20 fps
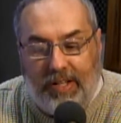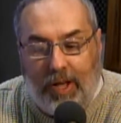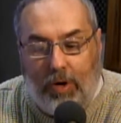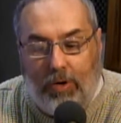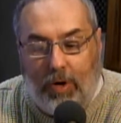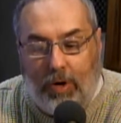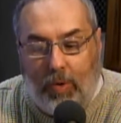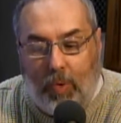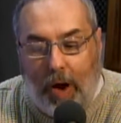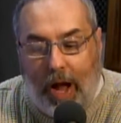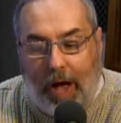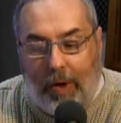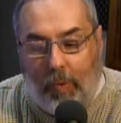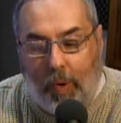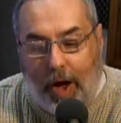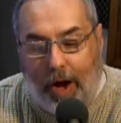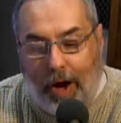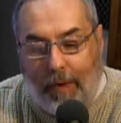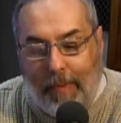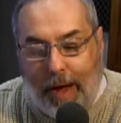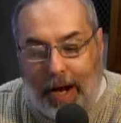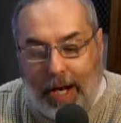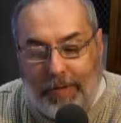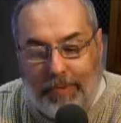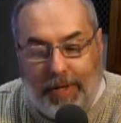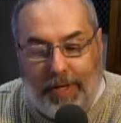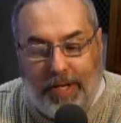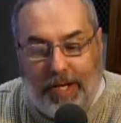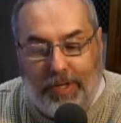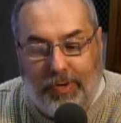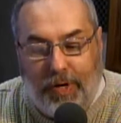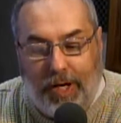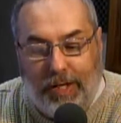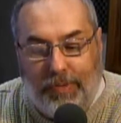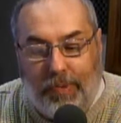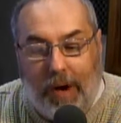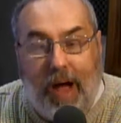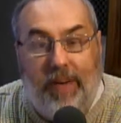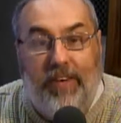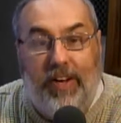local groundwater management
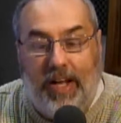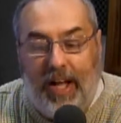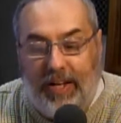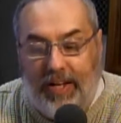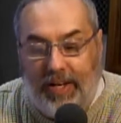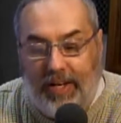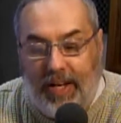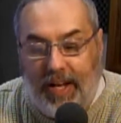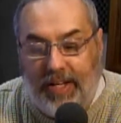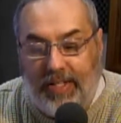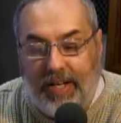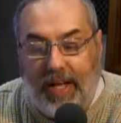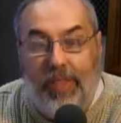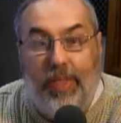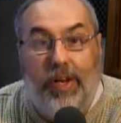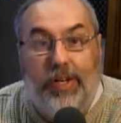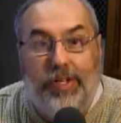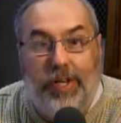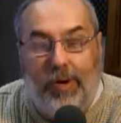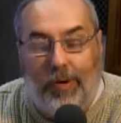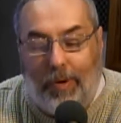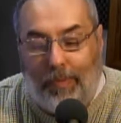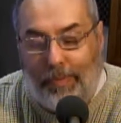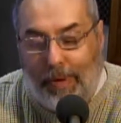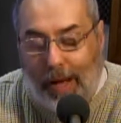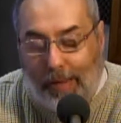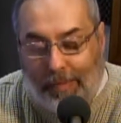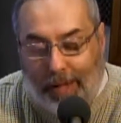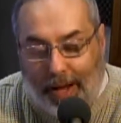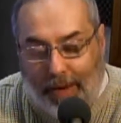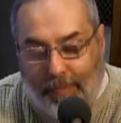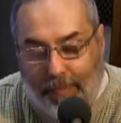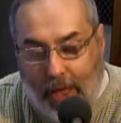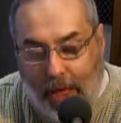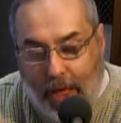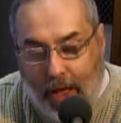districts, private entities, and the general public.